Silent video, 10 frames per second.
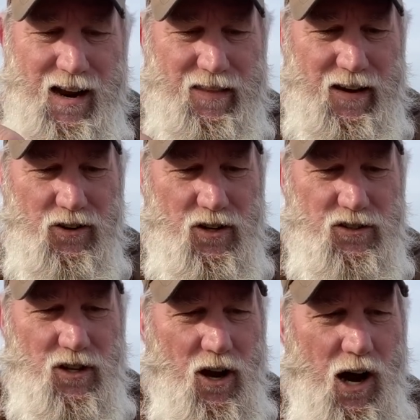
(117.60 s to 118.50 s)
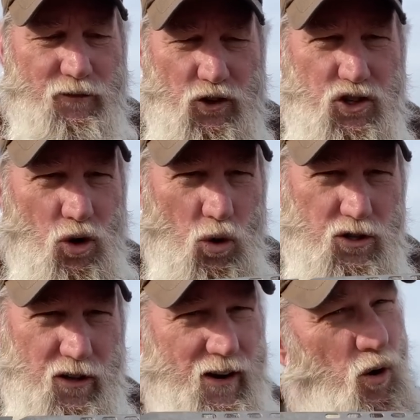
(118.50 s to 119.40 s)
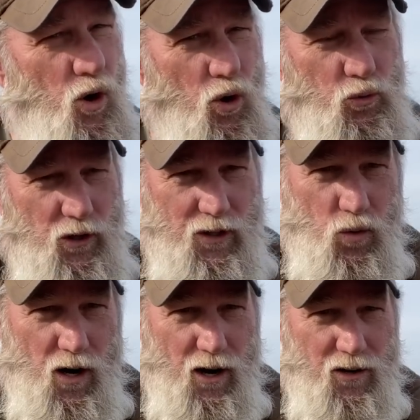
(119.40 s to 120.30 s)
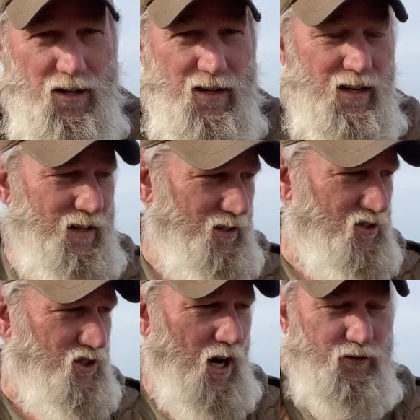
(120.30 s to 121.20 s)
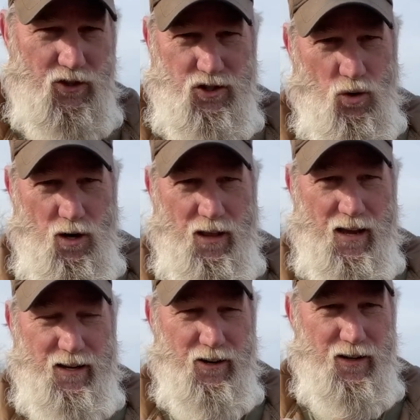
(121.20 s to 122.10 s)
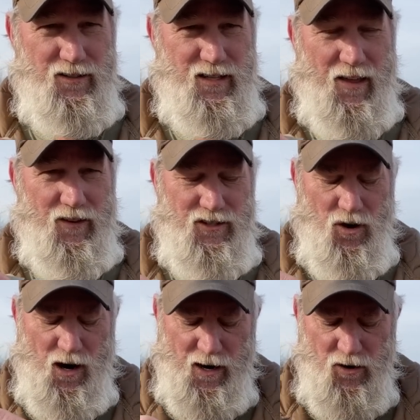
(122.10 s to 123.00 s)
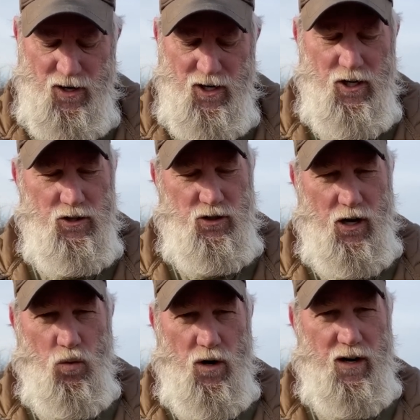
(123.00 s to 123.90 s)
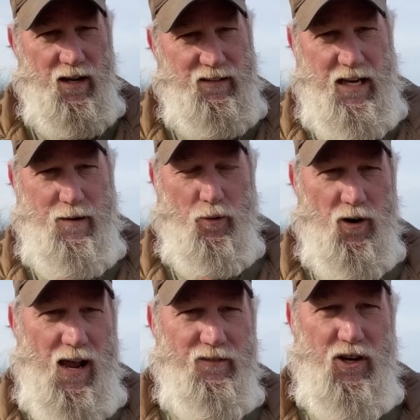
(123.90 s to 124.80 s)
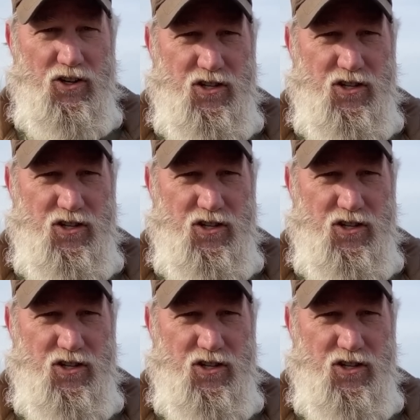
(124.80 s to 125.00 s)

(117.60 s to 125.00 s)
and they're awful short, so they don't hold really well in this softer soil out here in southeast Ohio. So I wanted a deeper, heavier